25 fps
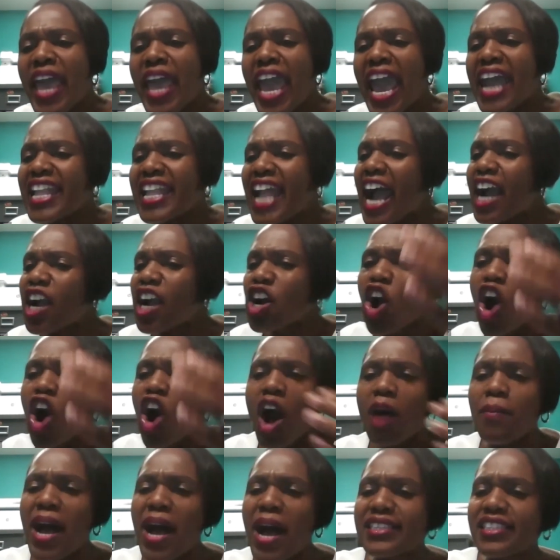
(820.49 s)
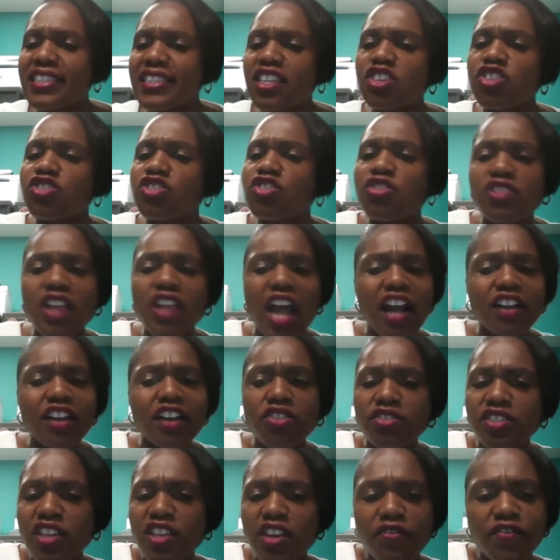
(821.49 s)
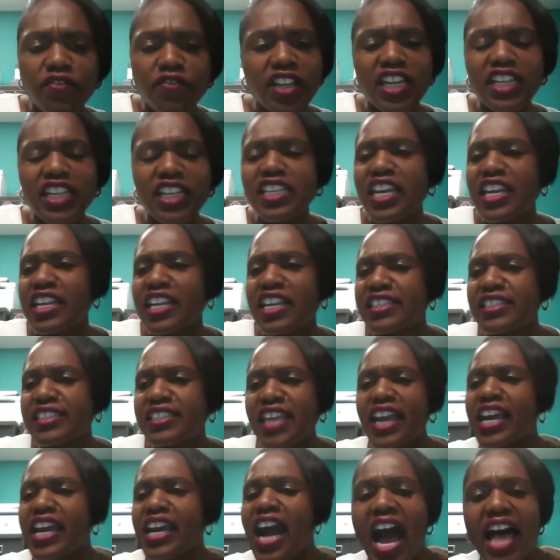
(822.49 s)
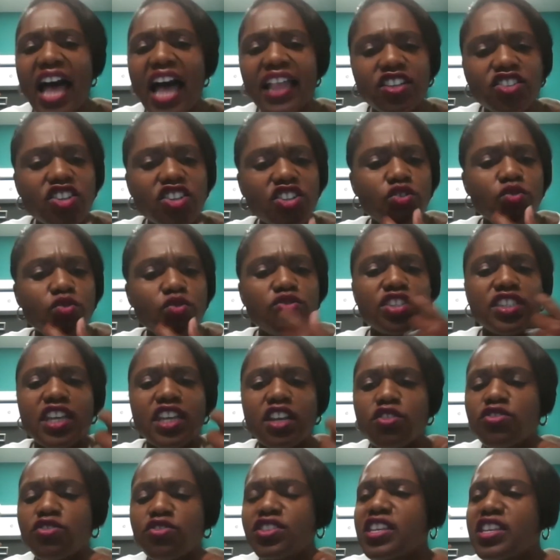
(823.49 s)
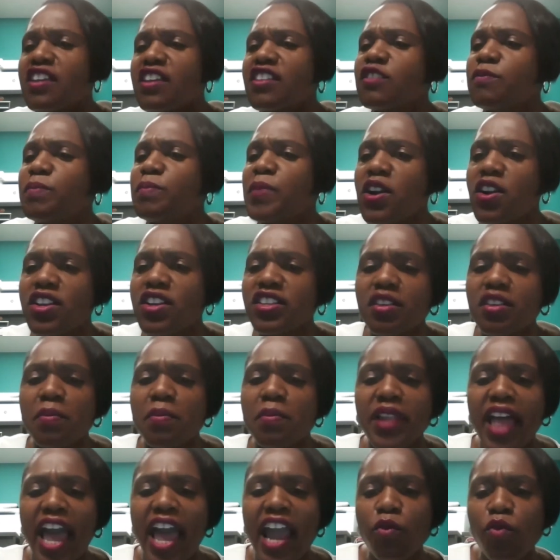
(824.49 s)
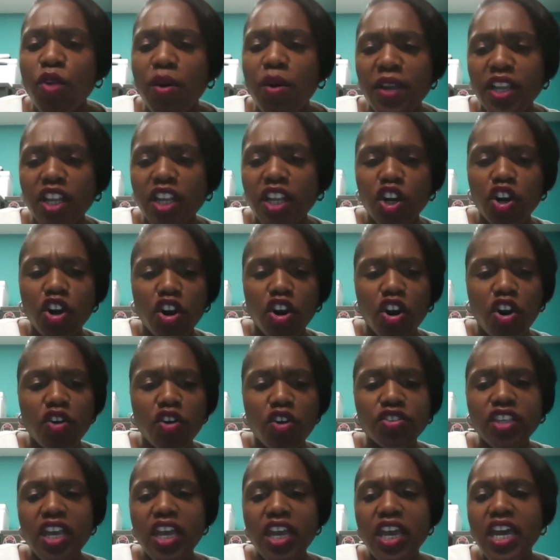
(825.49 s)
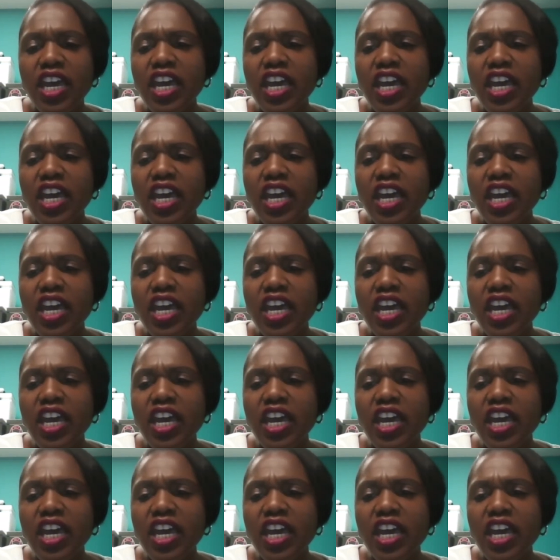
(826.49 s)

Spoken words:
And I call my sister, Dr. Tiffany Dent, a psychologist who centers the experience of Black women and girls,